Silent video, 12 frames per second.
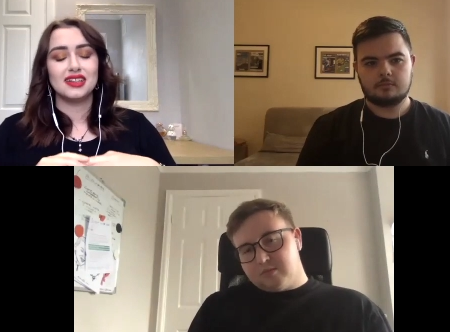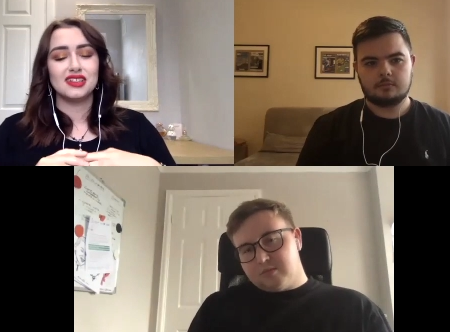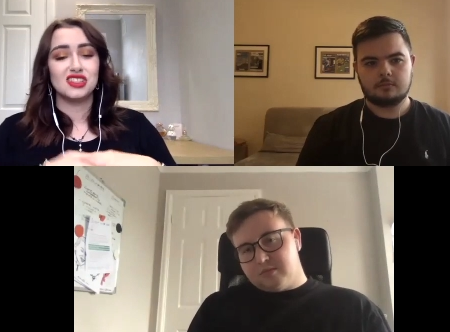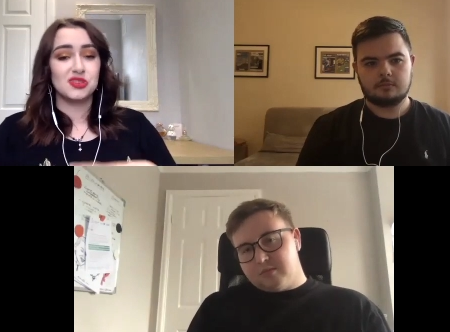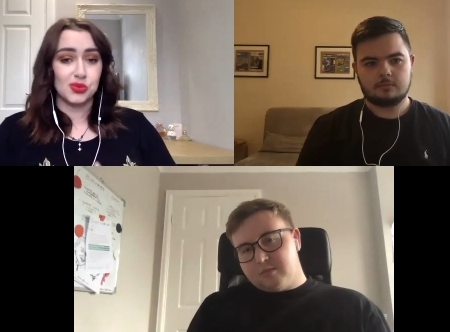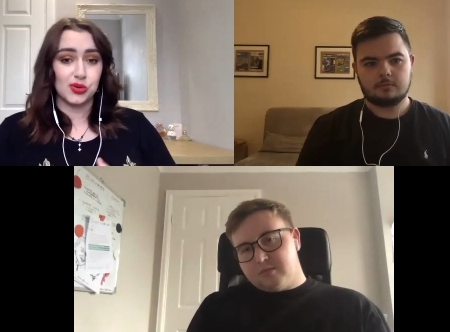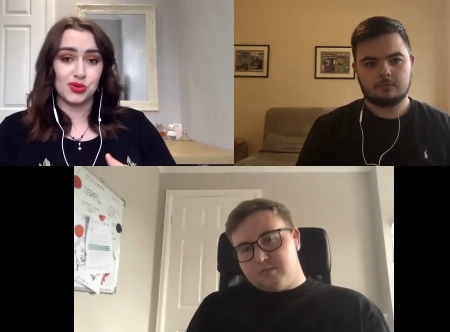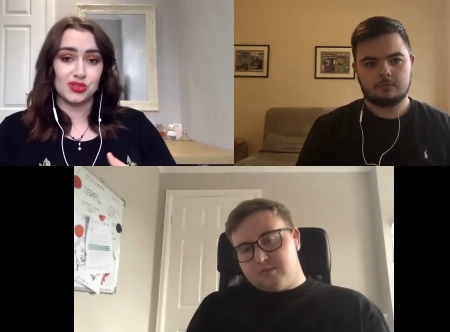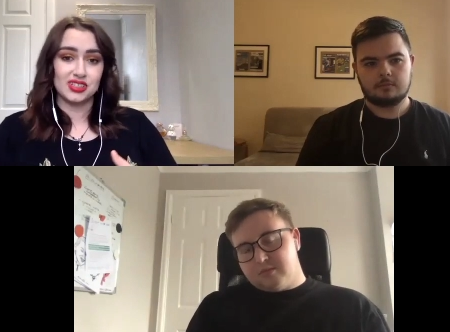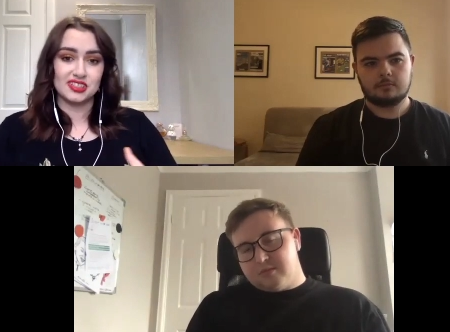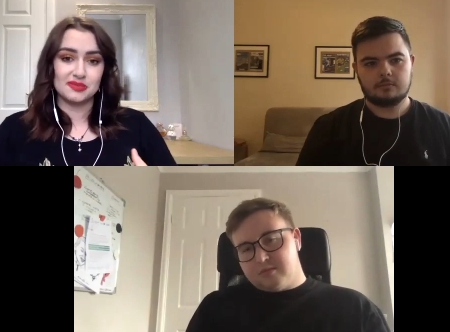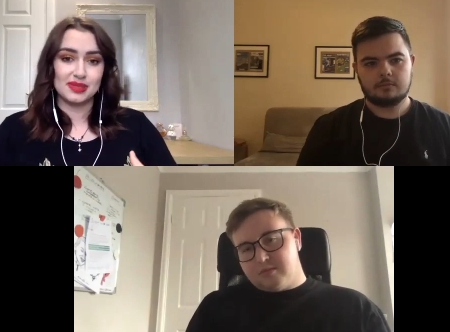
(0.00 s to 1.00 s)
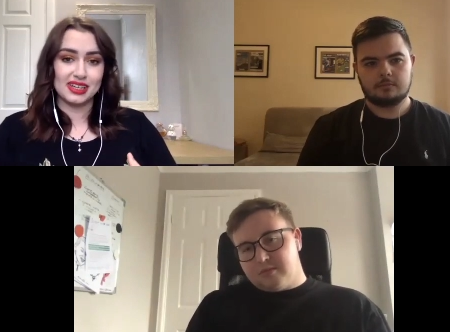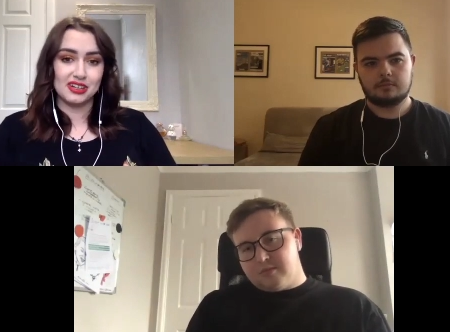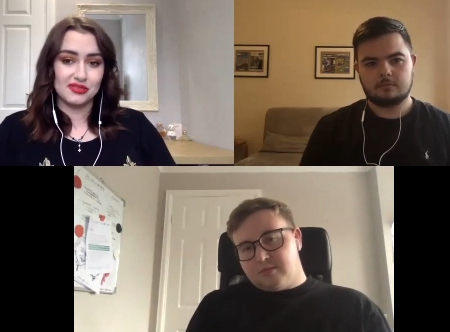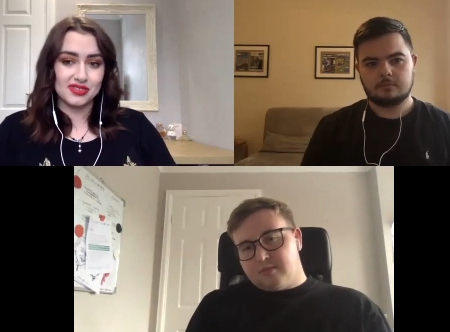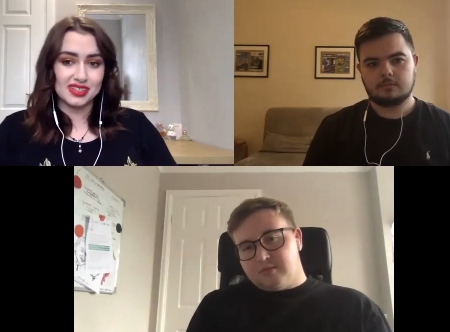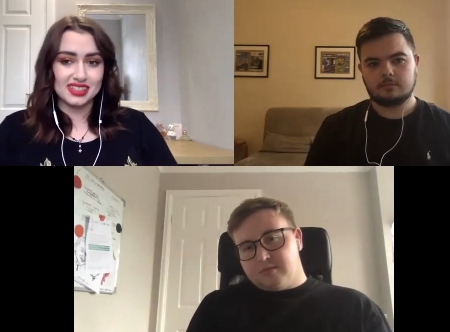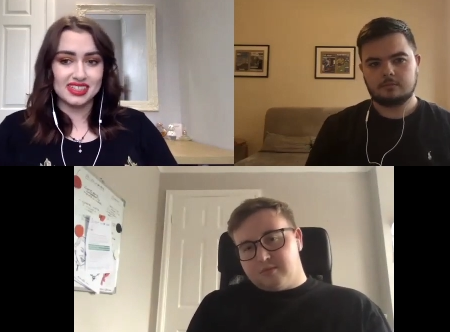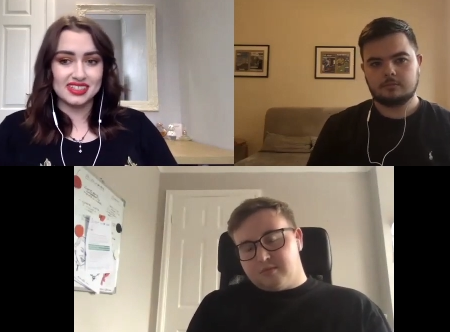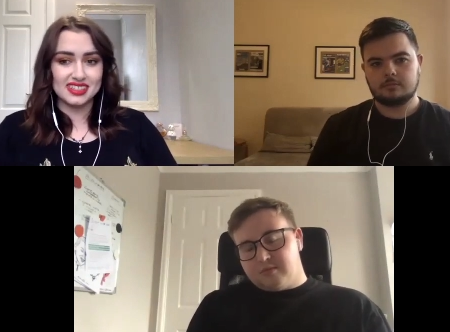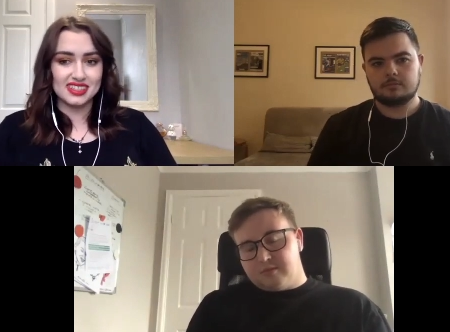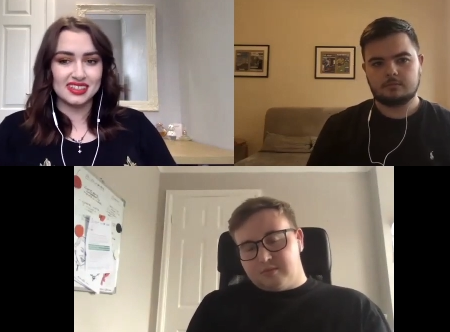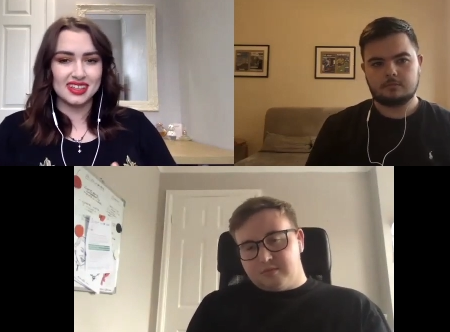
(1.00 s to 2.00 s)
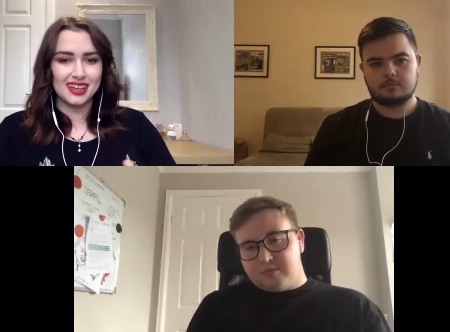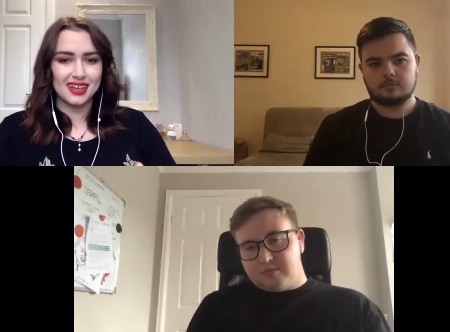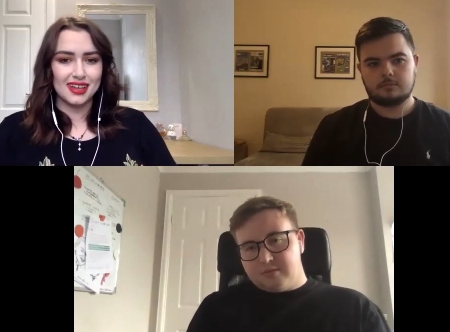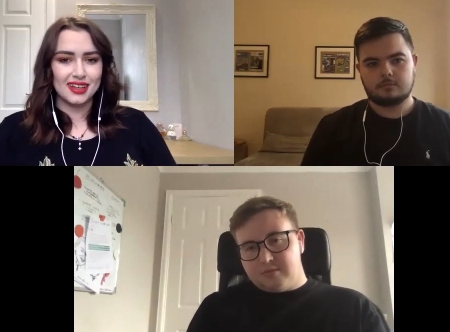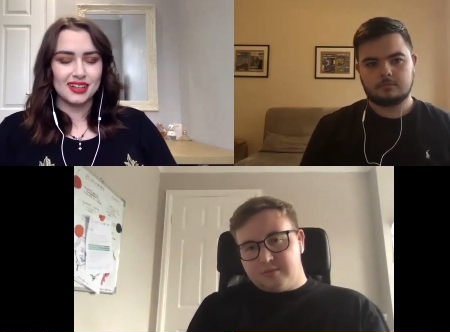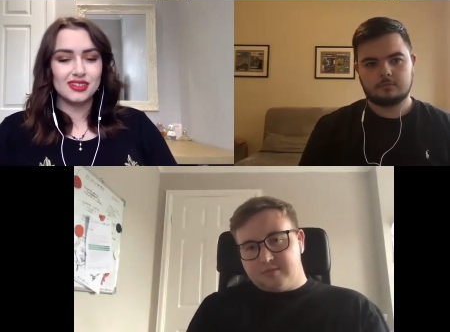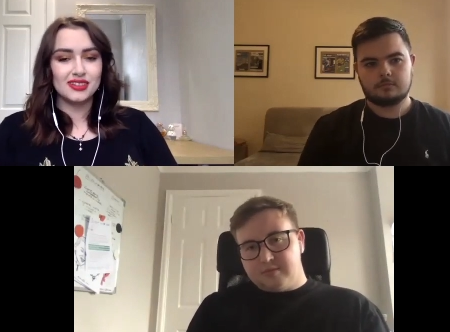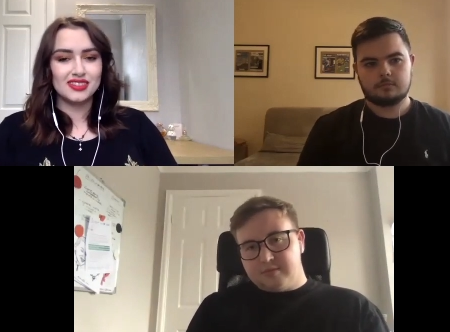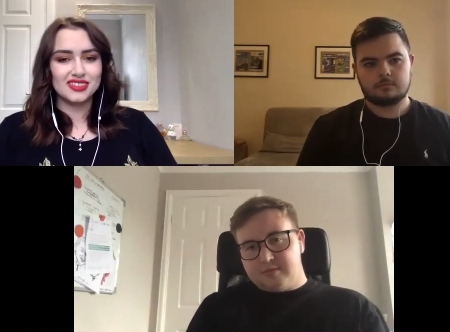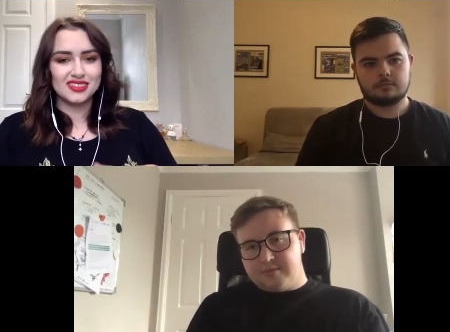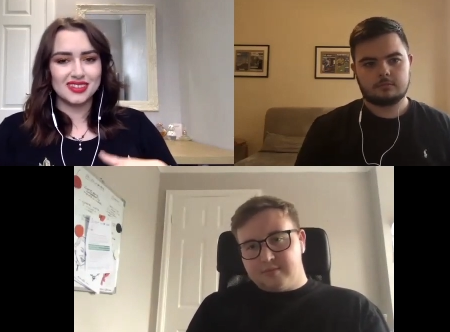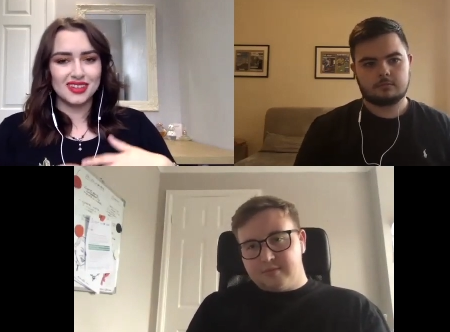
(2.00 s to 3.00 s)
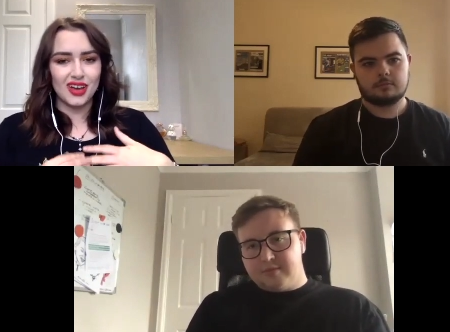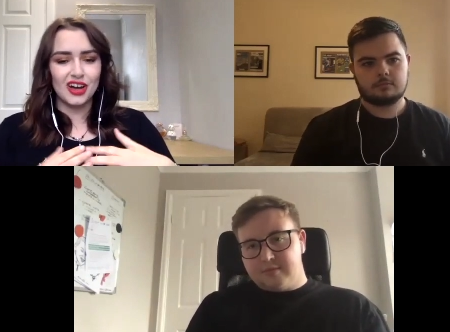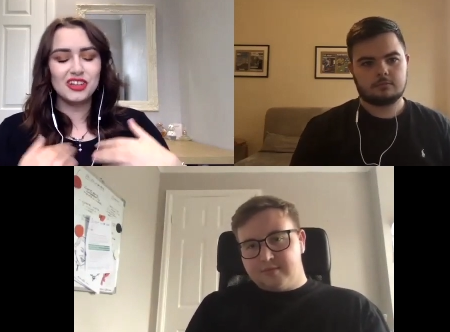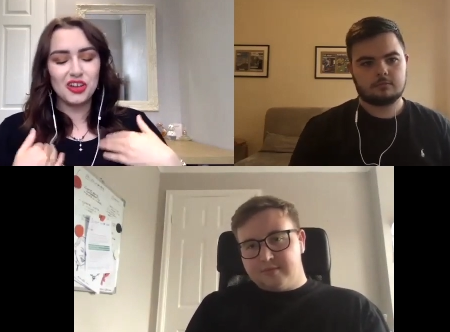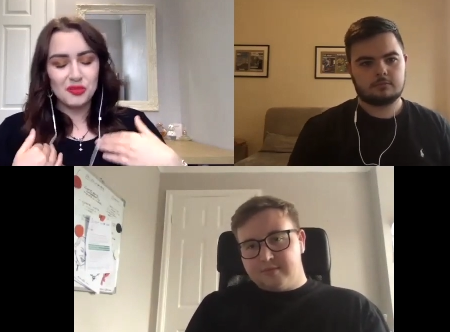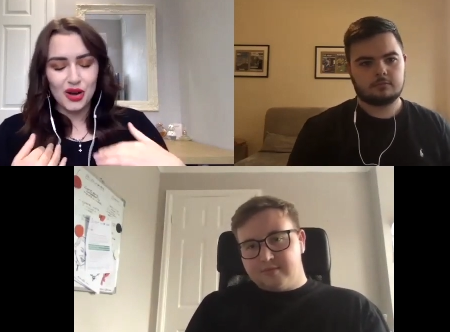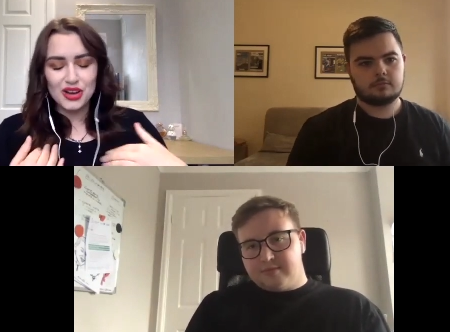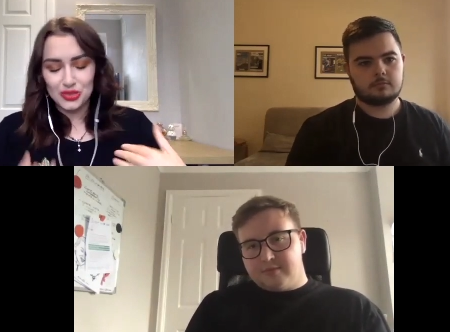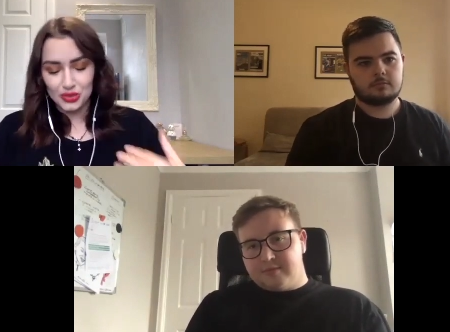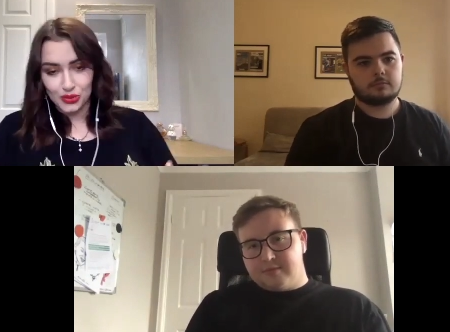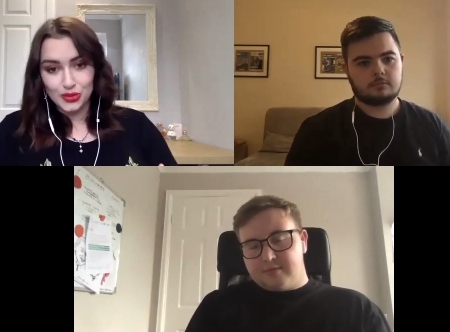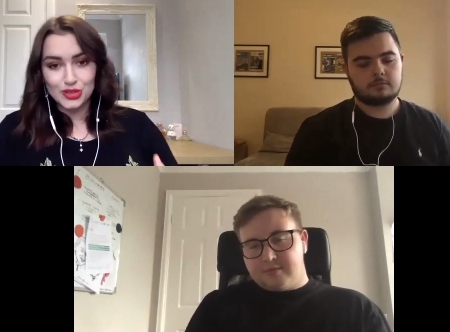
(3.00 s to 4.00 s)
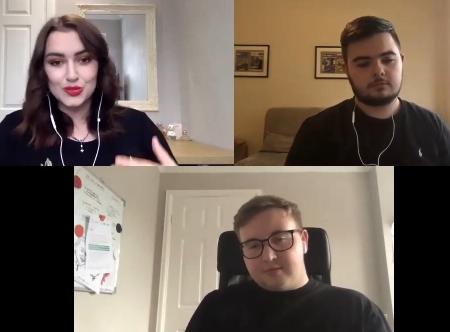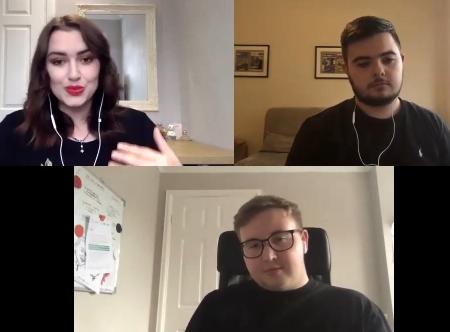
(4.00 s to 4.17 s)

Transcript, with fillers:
Speaker 1: the Supporters Player of the Season I know my thoughts,